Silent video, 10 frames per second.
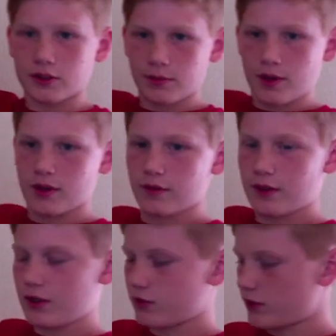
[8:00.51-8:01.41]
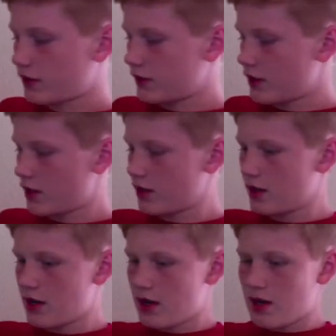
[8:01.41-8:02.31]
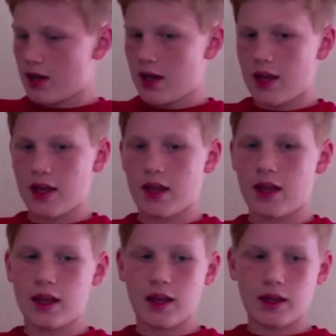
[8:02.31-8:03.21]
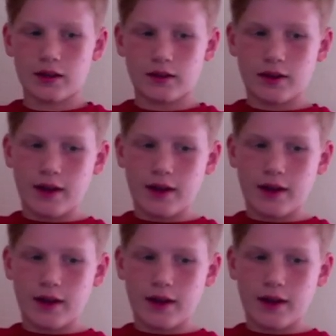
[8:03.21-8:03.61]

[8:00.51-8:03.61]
some other videos right there. And